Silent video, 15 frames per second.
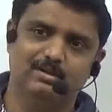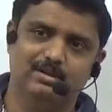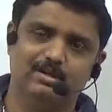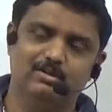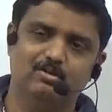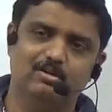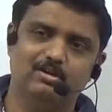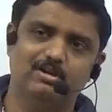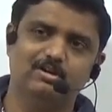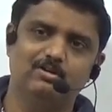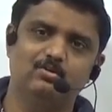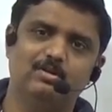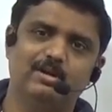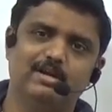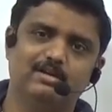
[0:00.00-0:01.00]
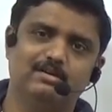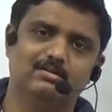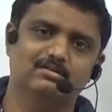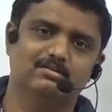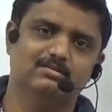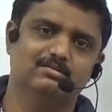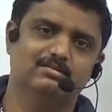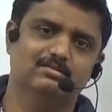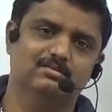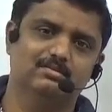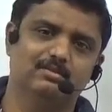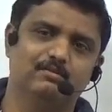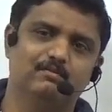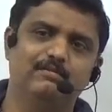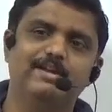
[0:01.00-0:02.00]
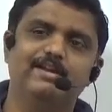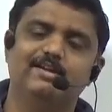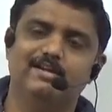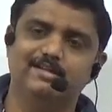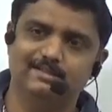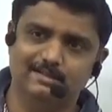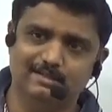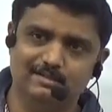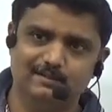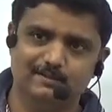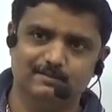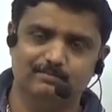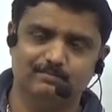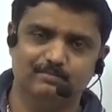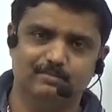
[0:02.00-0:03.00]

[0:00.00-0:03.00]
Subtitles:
in order to get quick results,